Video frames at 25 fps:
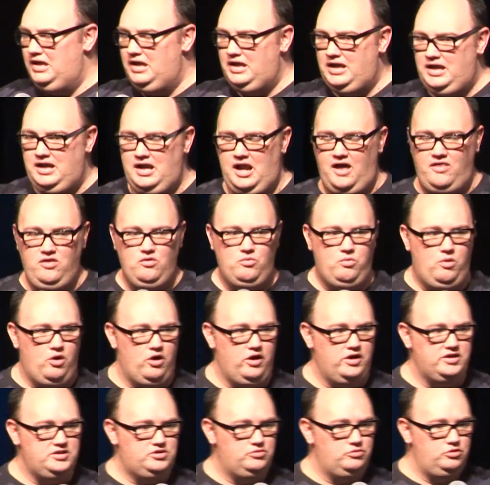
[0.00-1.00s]
In other
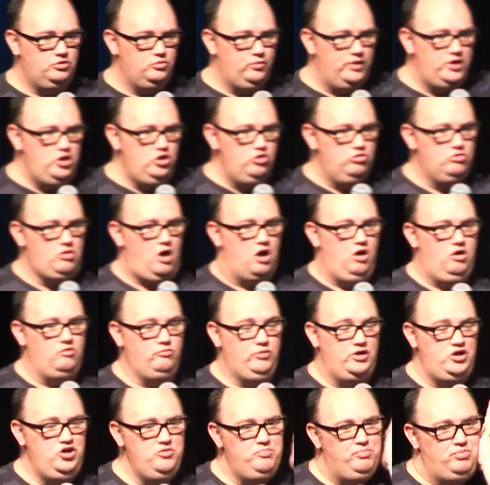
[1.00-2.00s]
words, when you,
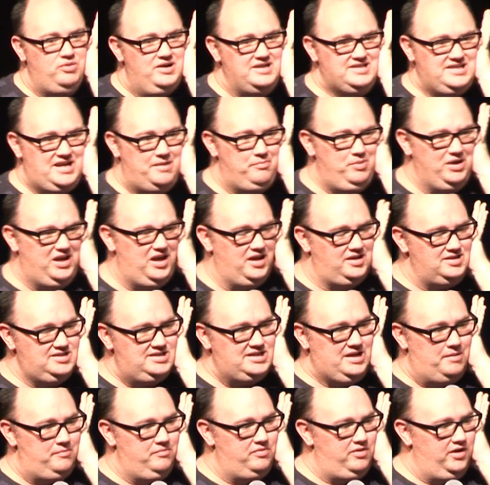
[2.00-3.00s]
when you press up against
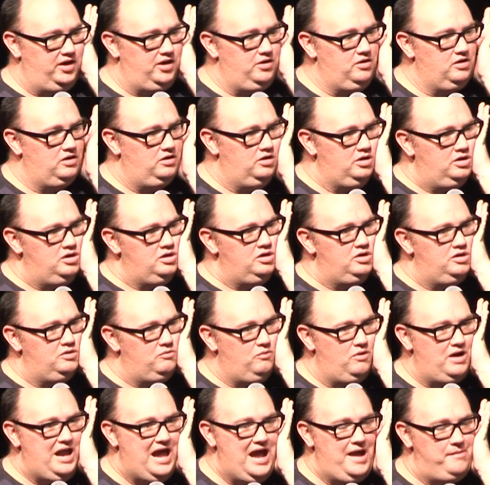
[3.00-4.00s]
something,
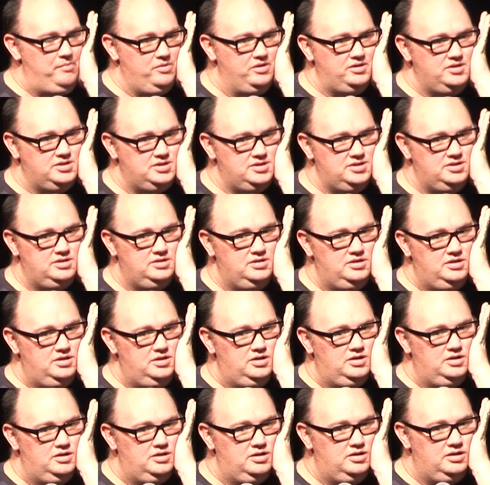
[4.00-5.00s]
what happens?
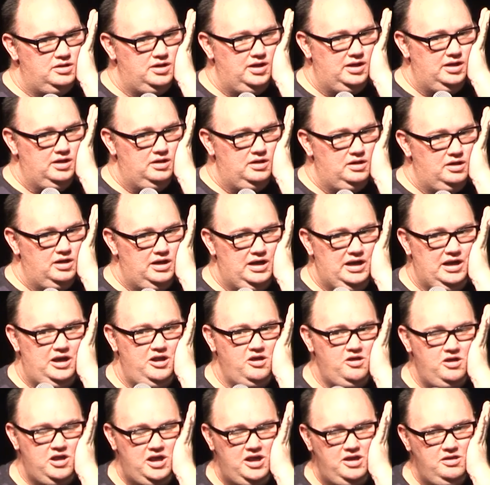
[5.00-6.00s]

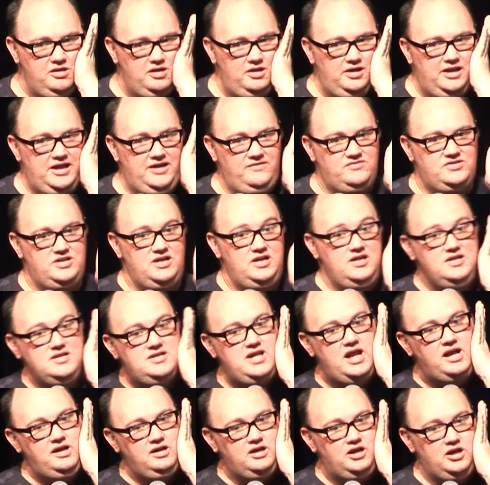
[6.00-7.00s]
It either leaves an
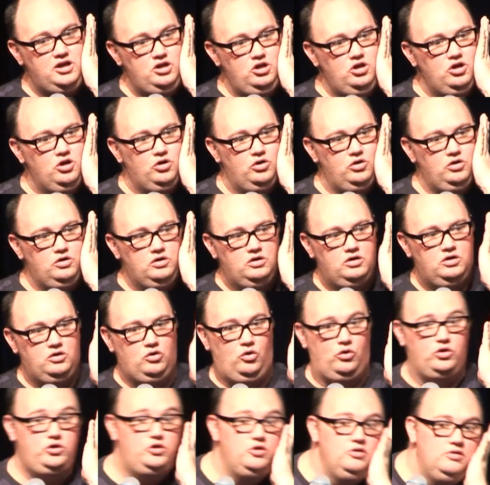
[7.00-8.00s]
indent in you
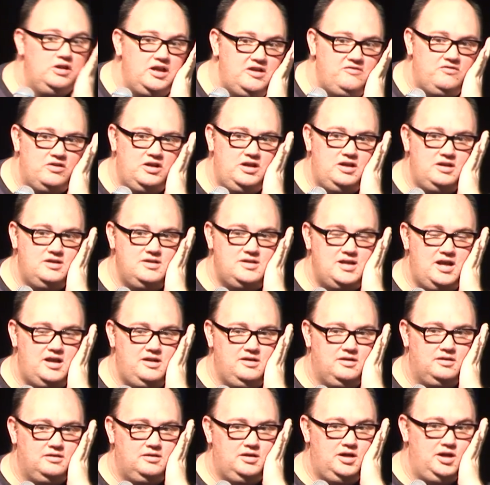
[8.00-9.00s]
or you leave an
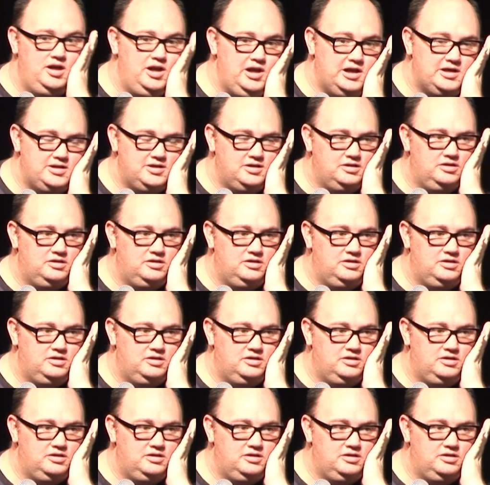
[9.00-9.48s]
indent in it.